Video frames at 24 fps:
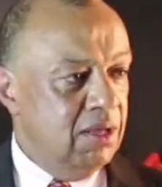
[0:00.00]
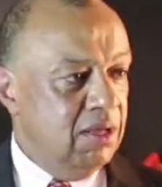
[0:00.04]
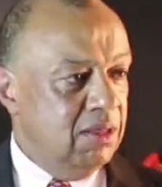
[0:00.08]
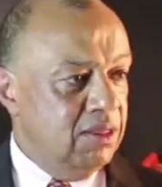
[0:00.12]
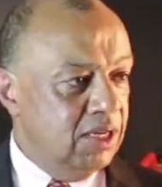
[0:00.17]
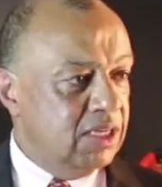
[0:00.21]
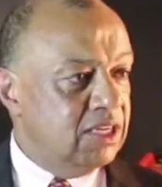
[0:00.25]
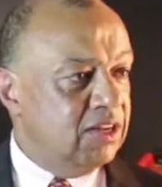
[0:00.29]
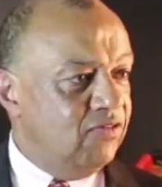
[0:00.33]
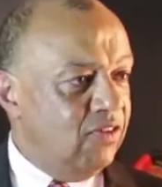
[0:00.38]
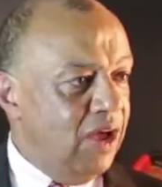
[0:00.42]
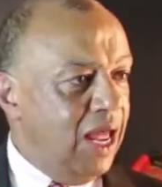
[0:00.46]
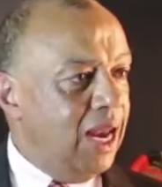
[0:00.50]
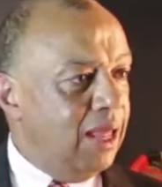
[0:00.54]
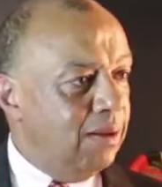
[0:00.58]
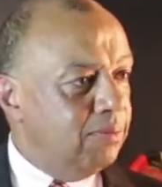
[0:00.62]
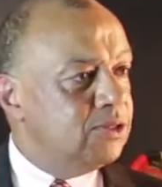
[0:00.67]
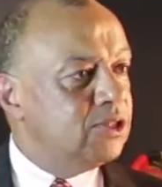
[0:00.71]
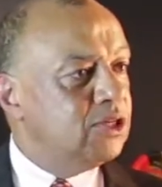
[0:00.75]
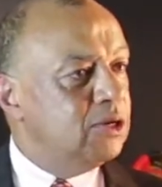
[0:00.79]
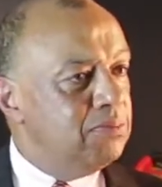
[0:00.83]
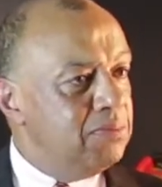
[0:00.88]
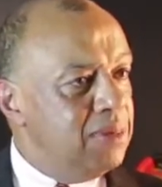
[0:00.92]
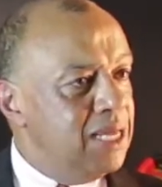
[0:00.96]
that
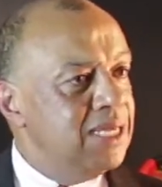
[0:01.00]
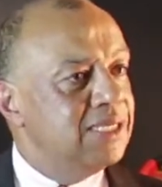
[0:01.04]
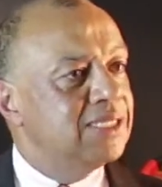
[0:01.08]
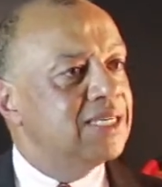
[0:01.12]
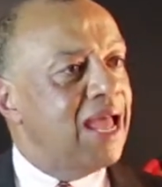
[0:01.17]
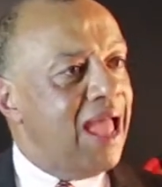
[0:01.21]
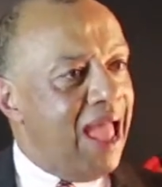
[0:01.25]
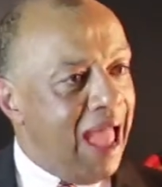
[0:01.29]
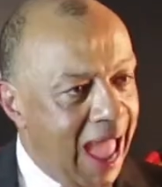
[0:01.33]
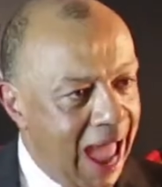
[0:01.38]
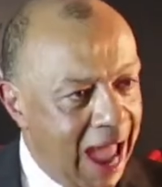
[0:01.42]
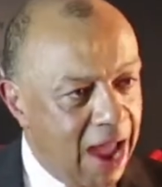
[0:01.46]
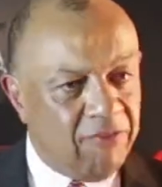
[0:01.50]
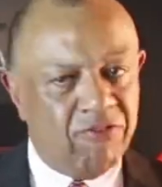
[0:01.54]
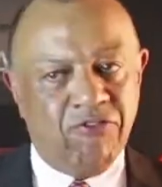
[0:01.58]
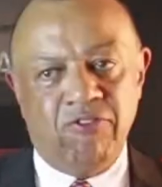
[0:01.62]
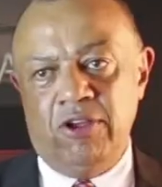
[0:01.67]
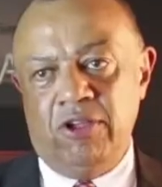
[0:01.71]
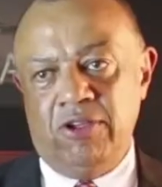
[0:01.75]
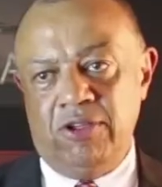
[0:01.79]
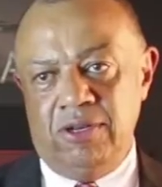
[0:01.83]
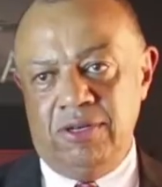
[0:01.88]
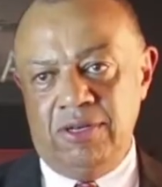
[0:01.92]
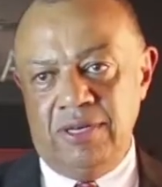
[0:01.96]
developed to meet
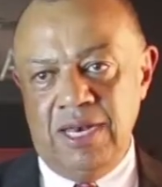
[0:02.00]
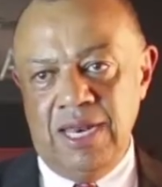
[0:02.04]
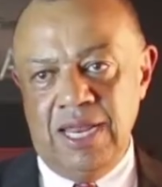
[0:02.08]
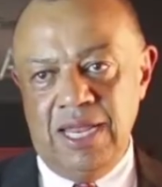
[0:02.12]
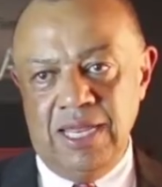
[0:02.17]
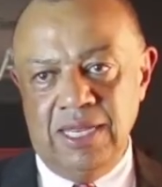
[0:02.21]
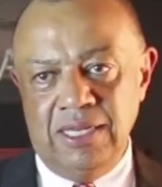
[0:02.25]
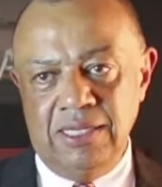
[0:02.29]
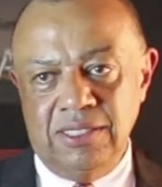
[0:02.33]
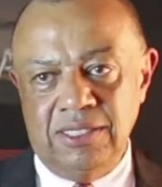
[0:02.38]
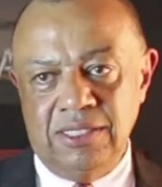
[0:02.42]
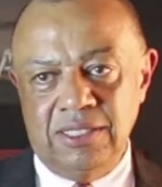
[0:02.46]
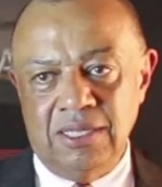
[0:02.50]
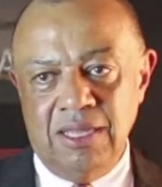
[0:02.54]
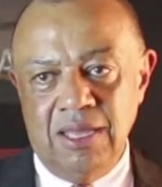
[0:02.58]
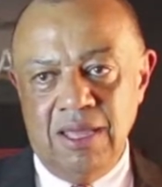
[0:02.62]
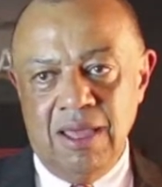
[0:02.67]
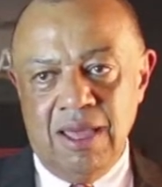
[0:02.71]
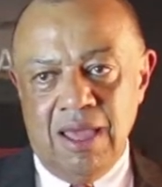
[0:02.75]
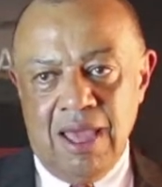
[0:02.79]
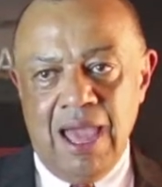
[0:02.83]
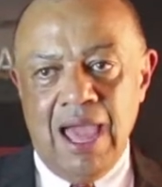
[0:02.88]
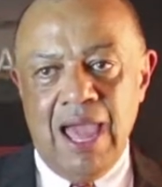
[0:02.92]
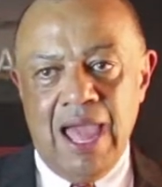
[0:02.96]
African needs,
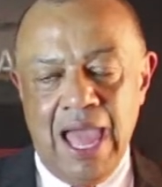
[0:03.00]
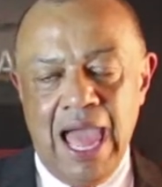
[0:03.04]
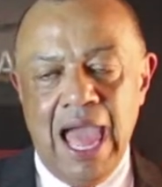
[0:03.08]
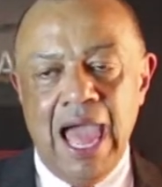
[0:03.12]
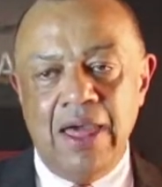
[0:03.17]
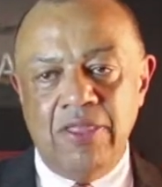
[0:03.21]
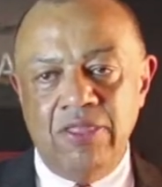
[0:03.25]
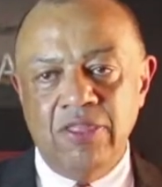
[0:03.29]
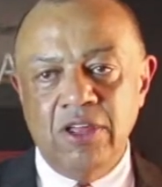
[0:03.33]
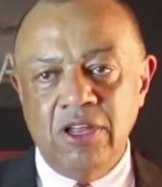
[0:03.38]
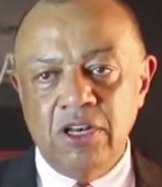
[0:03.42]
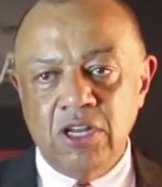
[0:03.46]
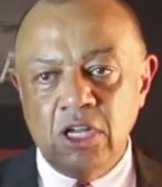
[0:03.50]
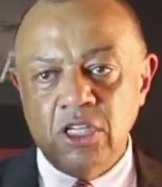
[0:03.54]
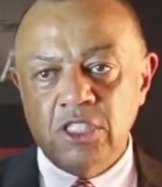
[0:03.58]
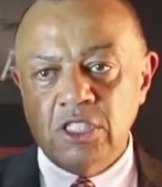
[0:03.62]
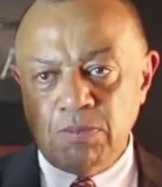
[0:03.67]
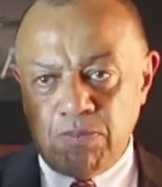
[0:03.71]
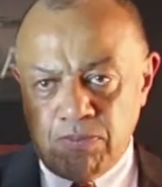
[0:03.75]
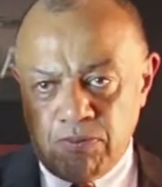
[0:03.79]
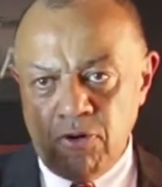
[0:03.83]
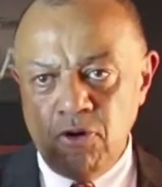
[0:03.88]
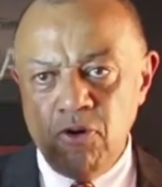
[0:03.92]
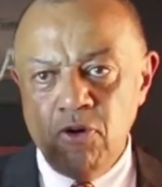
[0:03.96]
and that has
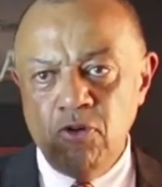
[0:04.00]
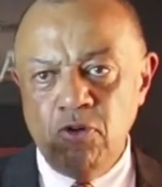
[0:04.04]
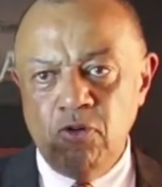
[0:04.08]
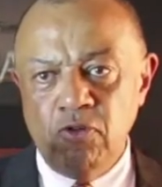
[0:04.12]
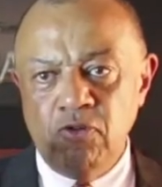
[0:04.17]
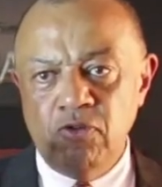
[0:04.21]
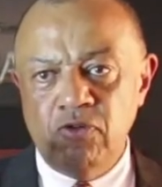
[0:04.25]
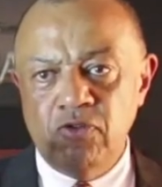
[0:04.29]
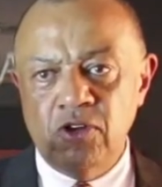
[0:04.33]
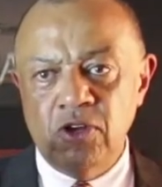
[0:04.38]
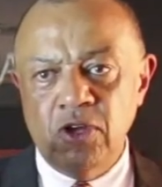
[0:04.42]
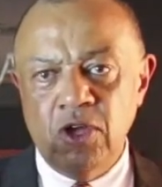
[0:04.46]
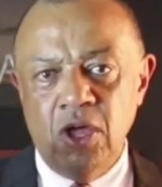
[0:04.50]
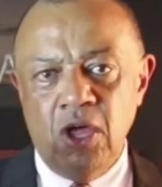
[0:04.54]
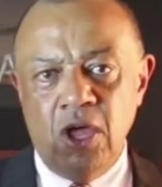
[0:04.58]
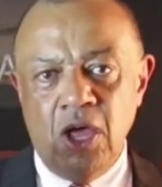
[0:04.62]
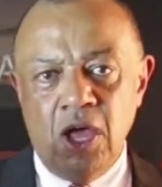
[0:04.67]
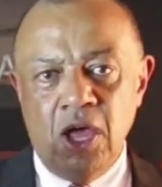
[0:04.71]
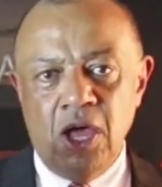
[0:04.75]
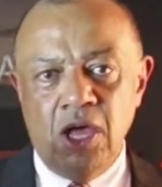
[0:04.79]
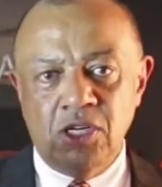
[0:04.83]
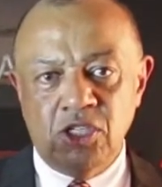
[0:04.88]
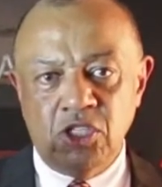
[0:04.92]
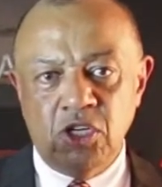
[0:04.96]
proved
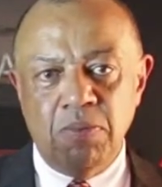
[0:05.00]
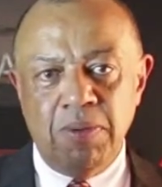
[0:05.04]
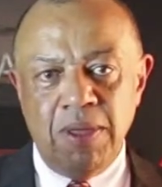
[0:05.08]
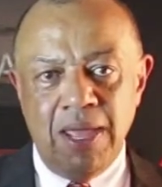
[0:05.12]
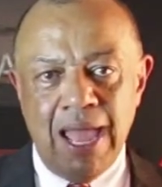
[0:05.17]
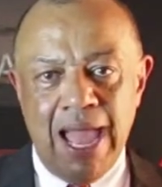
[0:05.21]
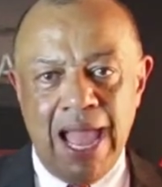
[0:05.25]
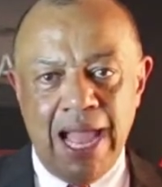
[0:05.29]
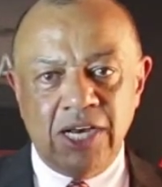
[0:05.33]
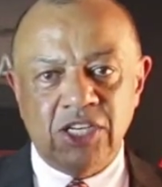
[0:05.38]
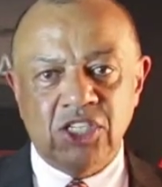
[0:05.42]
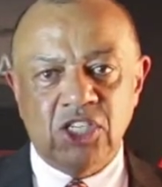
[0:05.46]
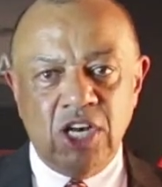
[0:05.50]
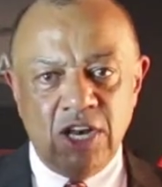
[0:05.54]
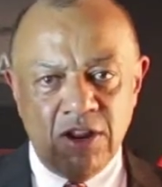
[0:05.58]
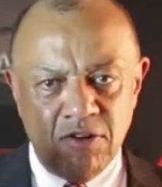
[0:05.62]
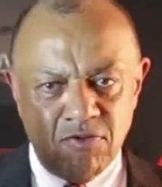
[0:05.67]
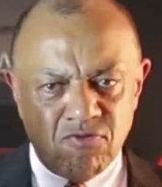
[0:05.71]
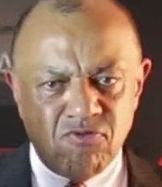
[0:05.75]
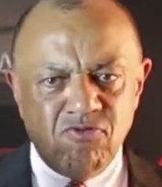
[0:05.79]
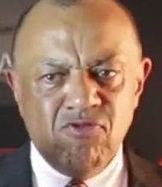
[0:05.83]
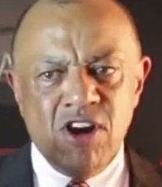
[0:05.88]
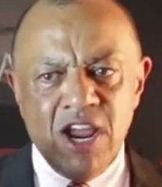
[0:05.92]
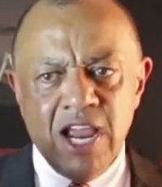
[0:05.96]
to be actually
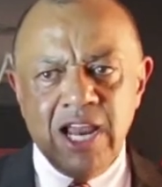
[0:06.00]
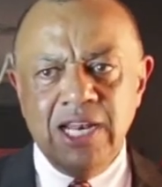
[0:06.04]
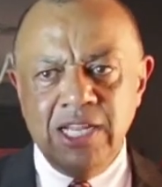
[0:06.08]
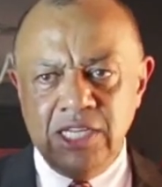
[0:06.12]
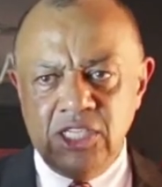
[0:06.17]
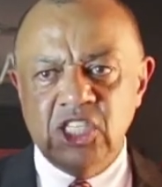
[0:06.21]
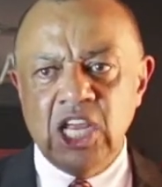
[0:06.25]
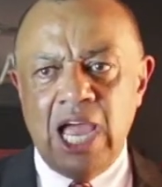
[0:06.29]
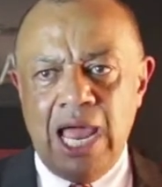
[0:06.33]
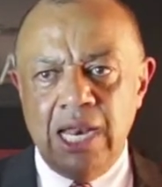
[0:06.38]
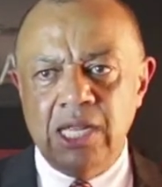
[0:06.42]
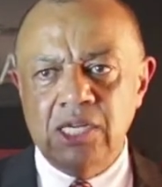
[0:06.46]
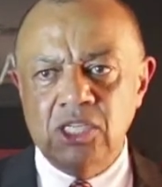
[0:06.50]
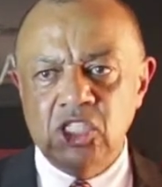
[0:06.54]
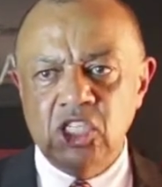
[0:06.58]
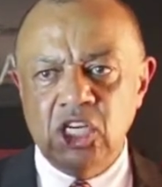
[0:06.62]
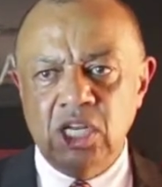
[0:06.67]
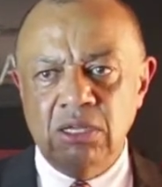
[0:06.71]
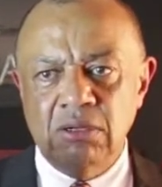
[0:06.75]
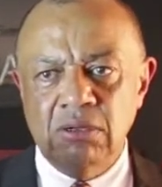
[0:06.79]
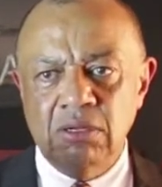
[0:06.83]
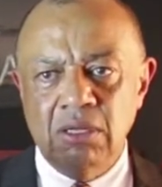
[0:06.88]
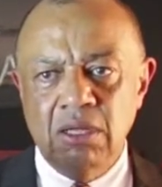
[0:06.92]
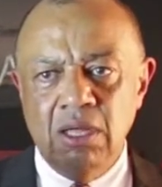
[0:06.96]
really challenging